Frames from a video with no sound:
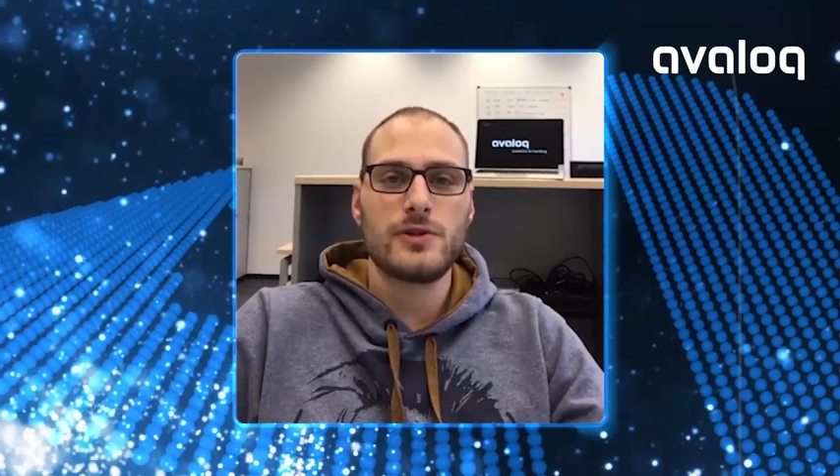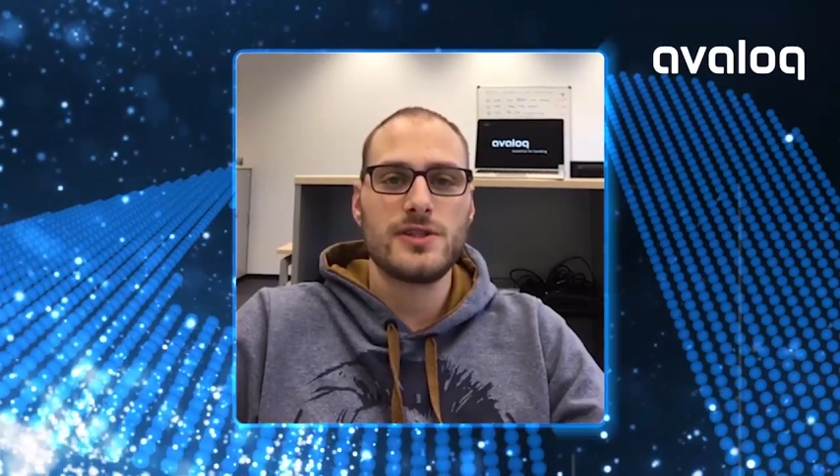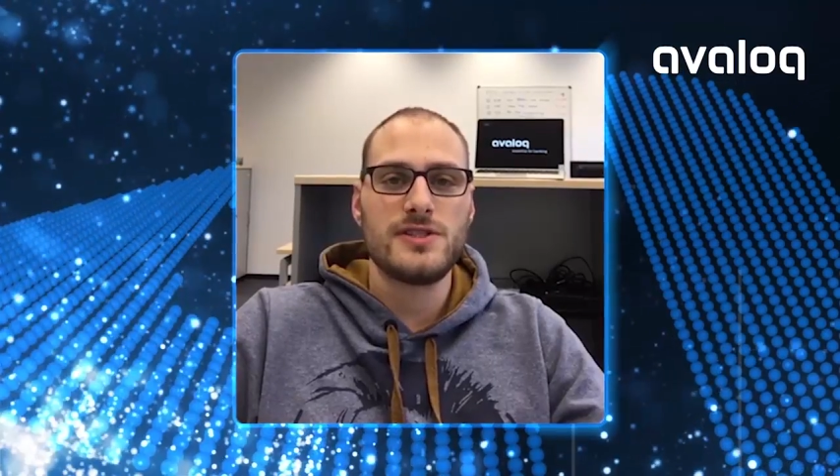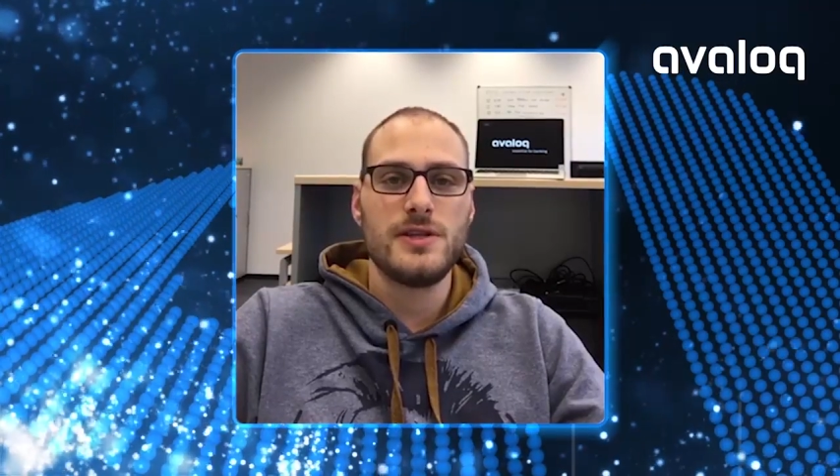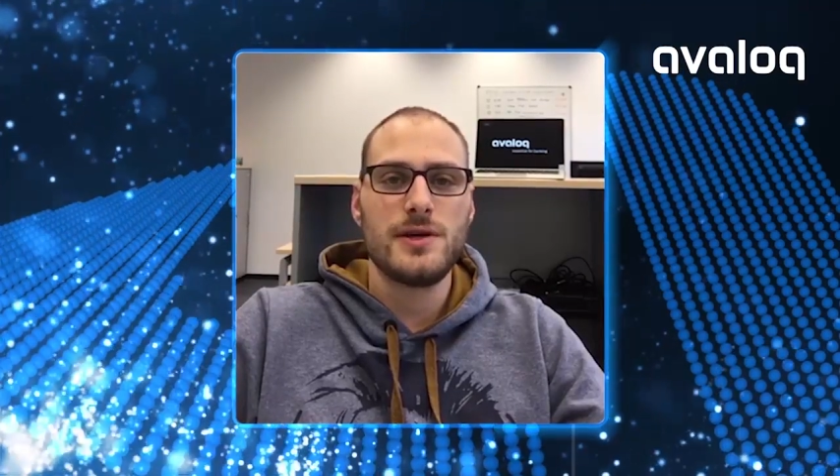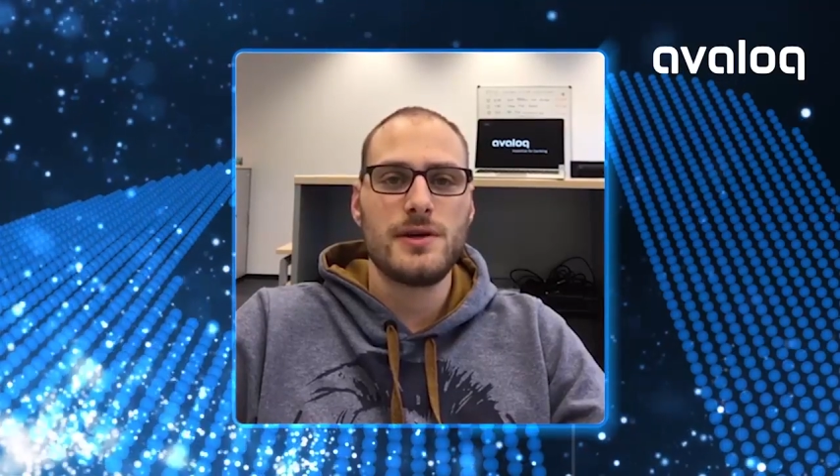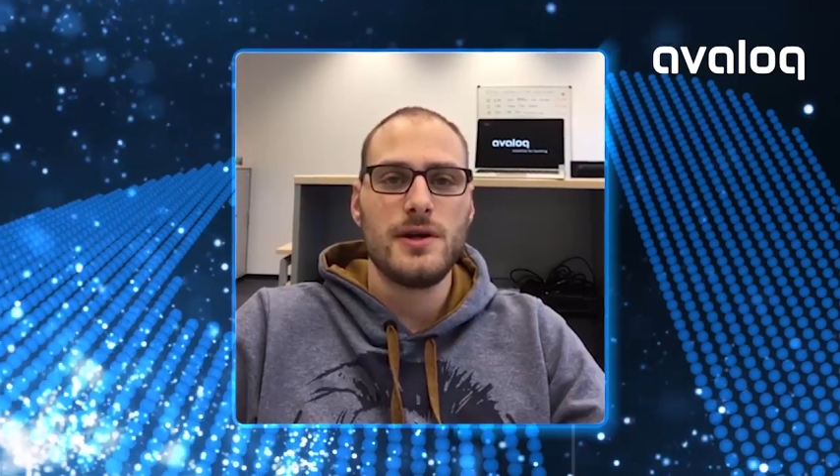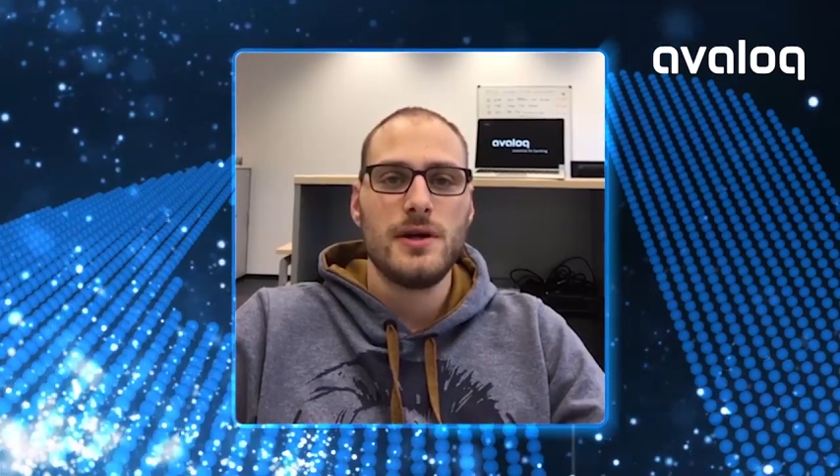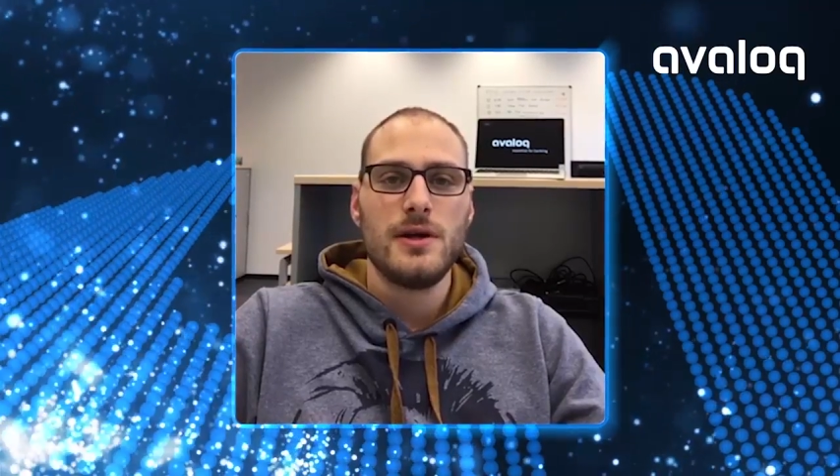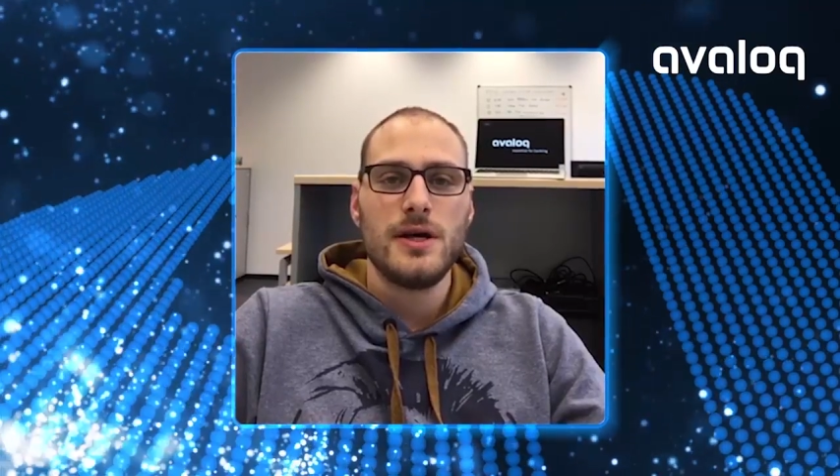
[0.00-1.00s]
for this year
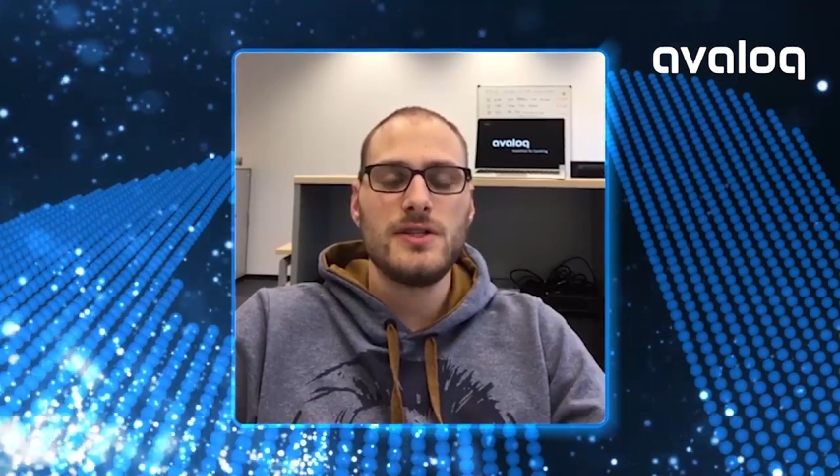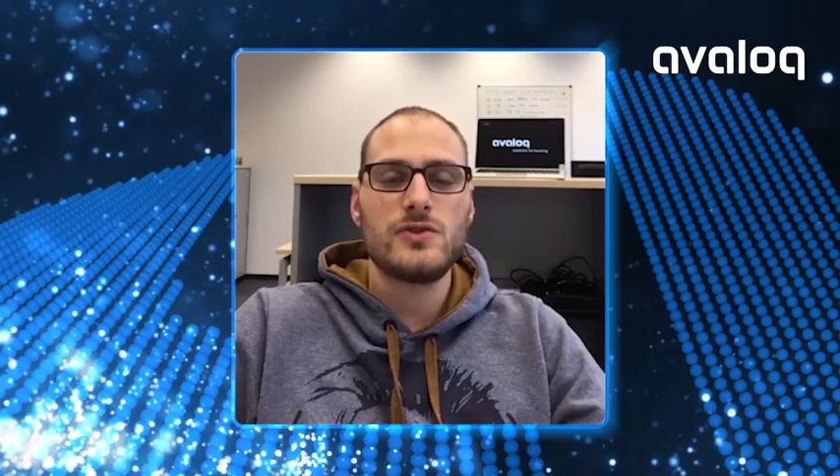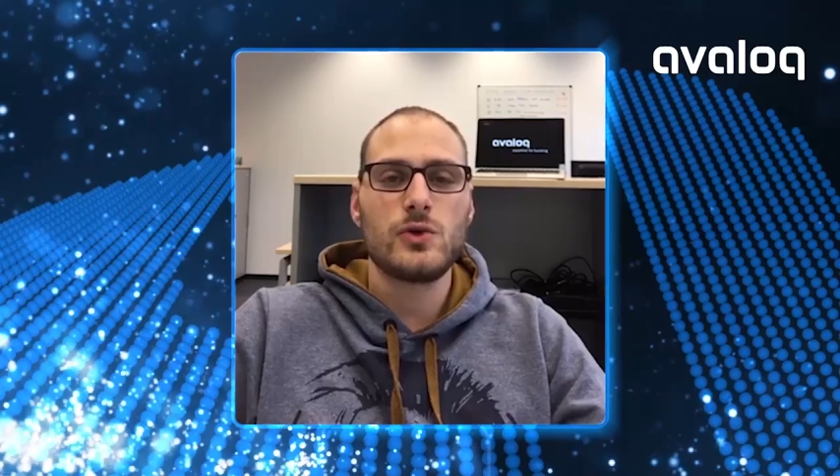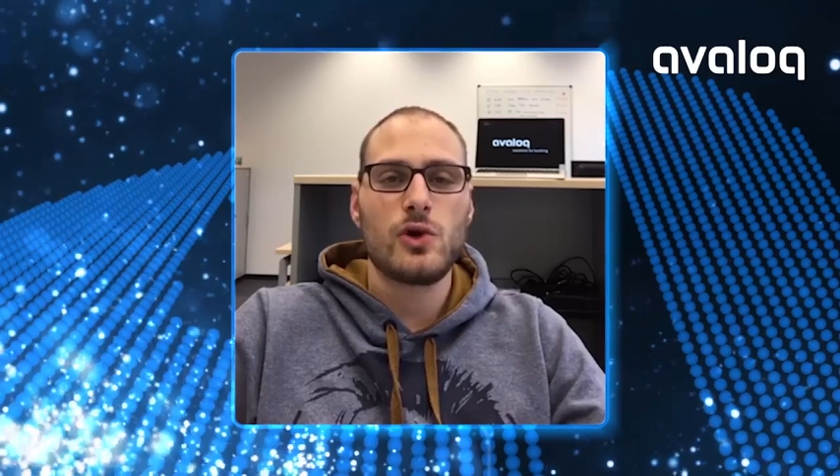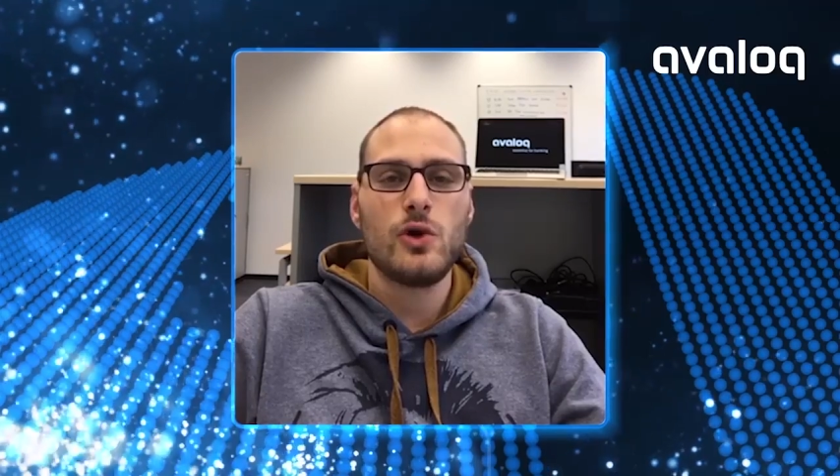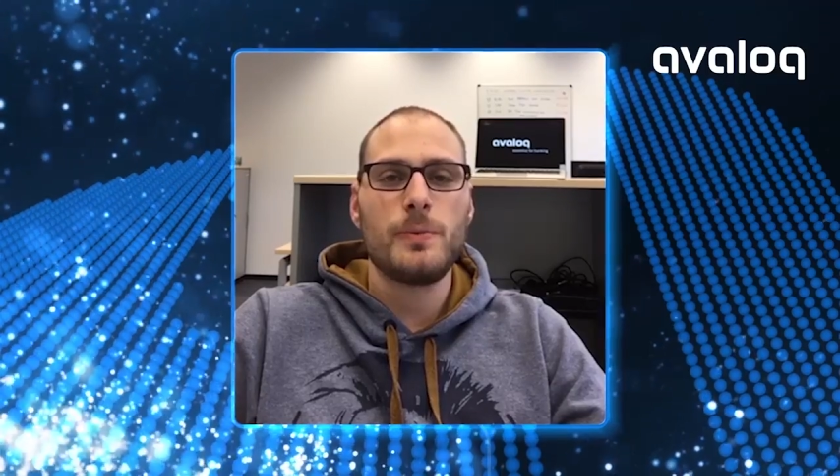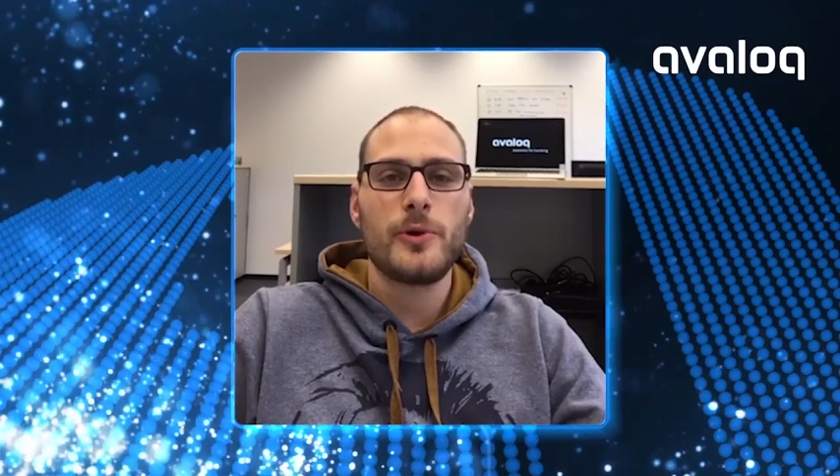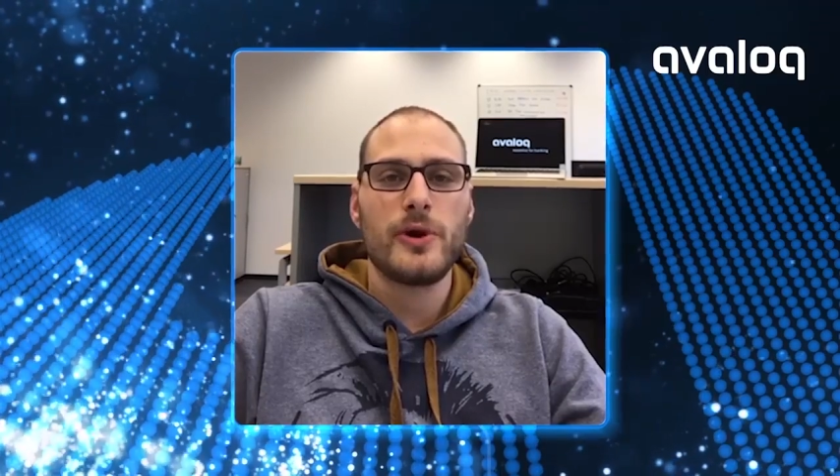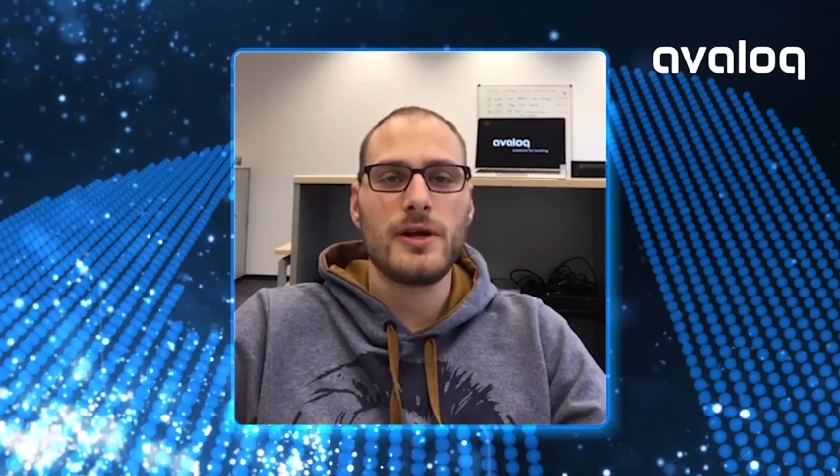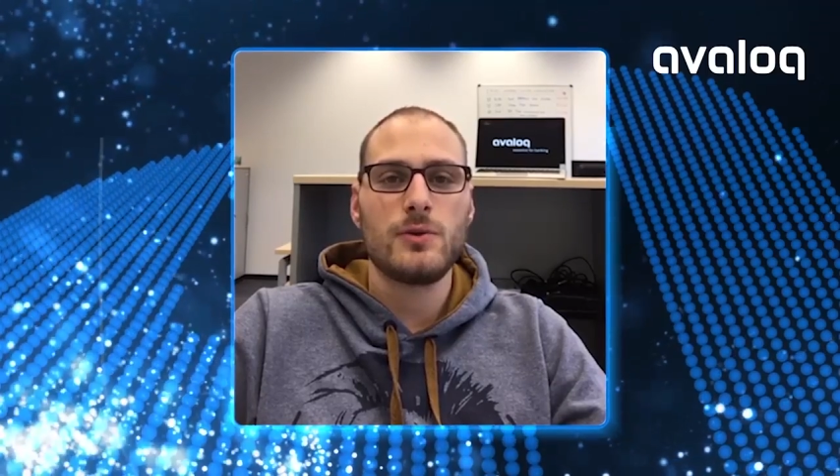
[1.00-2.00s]
is to
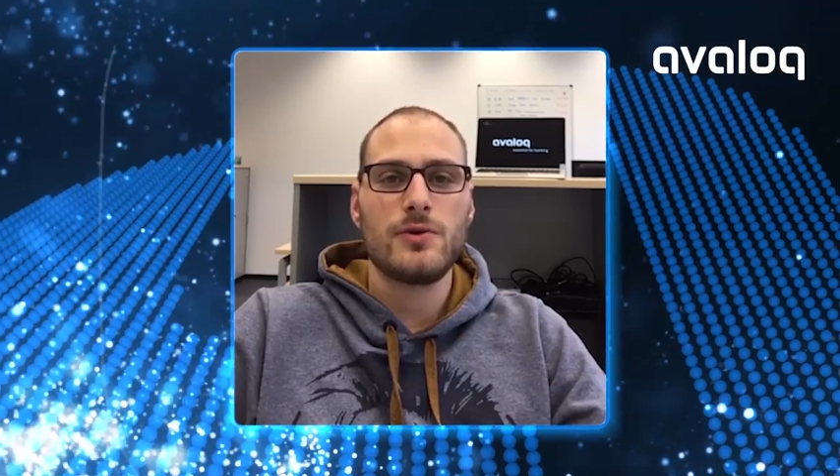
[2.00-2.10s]
cooperate